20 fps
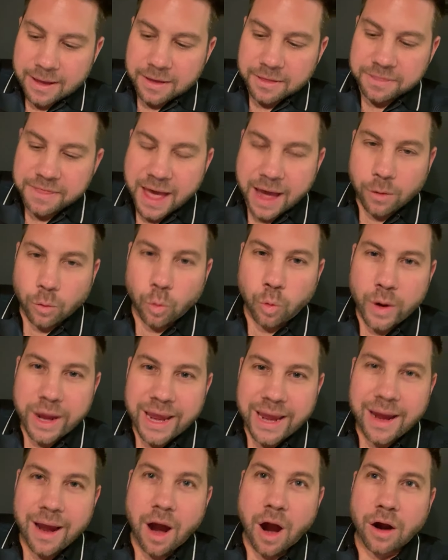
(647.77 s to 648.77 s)
that
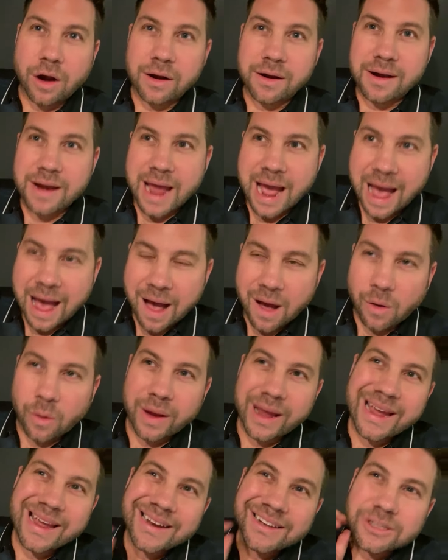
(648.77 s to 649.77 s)
we are
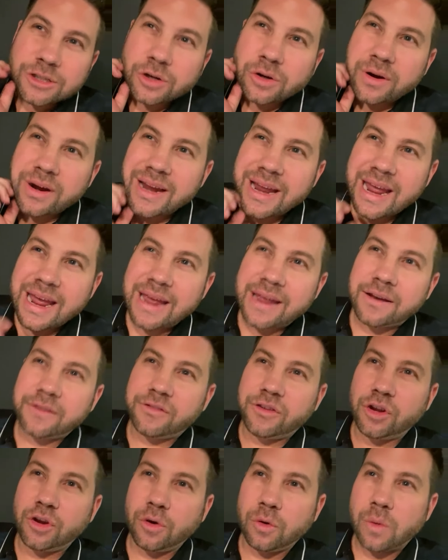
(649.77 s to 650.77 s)
now entering
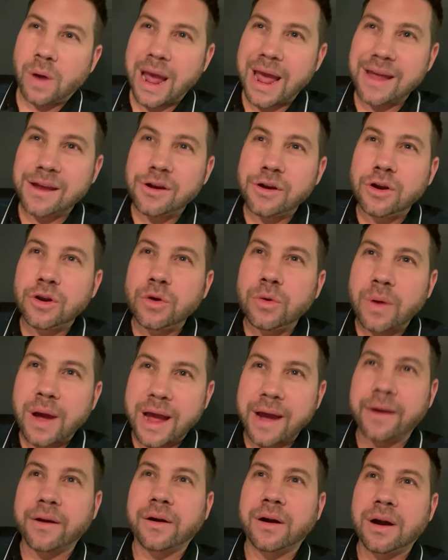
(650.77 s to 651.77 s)
into a new
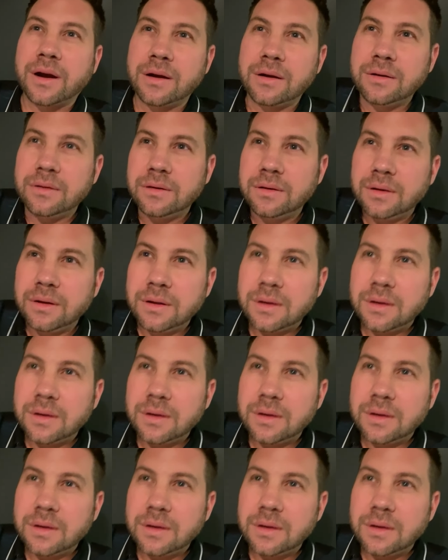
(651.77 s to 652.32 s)
era